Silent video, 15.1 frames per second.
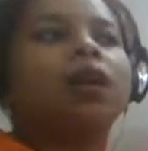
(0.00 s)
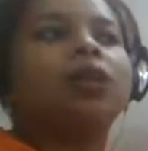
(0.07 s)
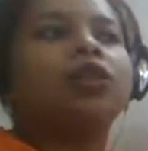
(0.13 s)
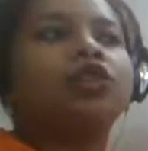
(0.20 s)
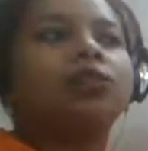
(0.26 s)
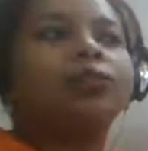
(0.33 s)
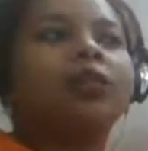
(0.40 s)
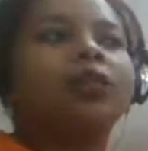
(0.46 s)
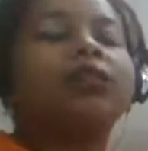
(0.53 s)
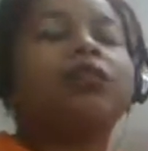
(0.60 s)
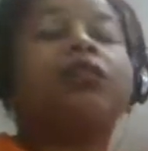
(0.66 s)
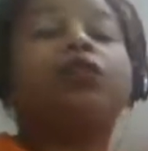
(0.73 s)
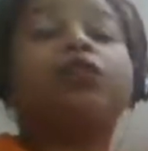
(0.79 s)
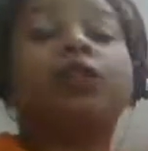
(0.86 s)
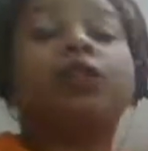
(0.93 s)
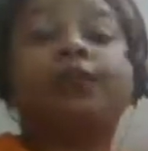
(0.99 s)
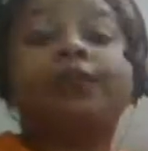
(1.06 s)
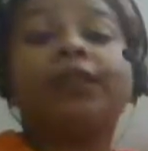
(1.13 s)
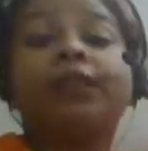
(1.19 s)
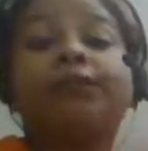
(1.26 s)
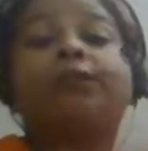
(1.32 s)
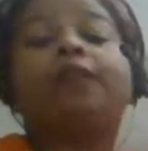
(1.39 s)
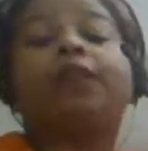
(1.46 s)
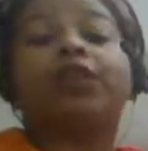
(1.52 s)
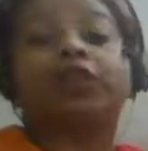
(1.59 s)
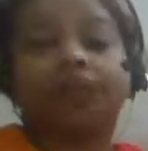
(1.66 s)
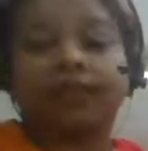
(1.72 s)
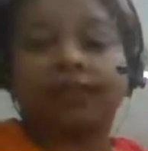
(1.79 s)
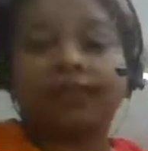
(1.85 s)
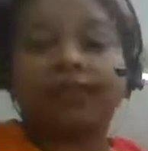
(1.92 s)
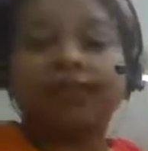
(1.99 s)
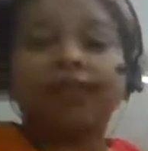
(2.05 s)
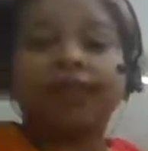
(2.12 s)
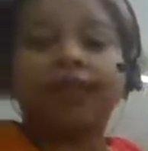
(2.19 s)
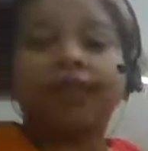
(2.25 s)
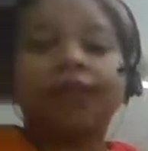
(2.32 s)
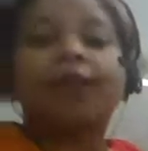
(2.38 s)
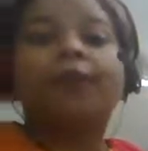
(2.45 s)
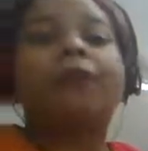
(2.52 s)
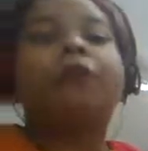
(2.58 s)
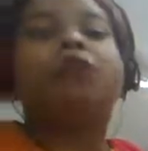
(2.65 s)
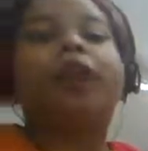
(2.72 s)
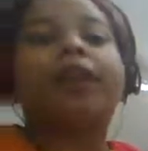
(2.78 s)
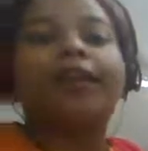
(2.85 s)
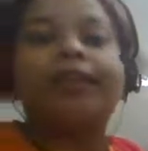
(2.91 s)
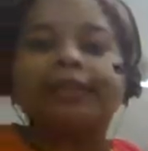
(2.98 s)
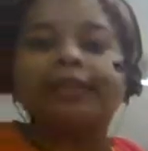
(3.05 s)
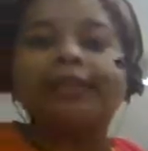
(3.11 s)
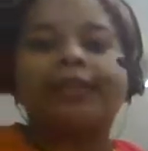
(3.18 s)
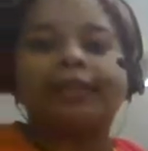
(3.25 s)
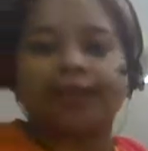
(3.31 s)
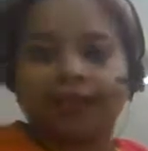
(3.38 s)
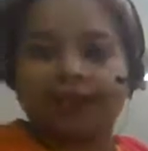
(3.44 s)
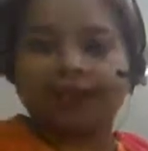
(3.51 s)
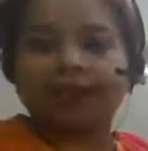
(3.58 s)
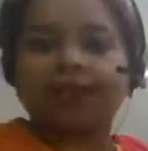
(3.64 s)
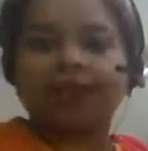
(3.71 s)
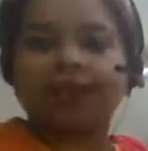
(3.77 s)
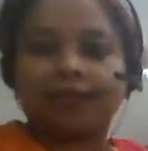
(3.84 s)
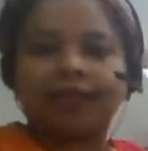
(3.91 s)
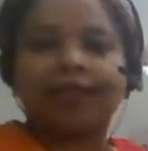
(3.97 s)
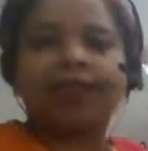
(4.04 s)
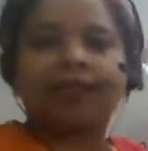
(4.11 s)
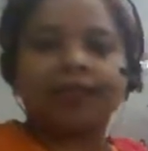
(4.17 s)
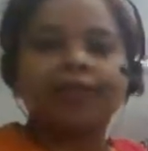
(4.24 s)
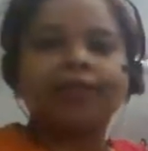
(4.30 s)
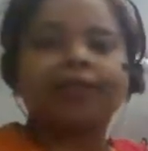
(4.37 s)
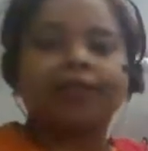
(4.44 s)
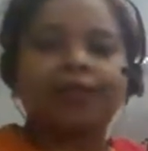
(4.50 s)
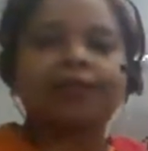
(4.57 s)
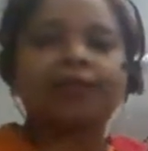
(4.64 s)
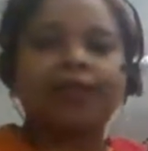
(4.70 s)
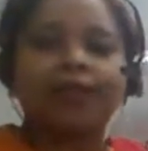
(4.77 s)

to be extremely precious, priceless, isn't it?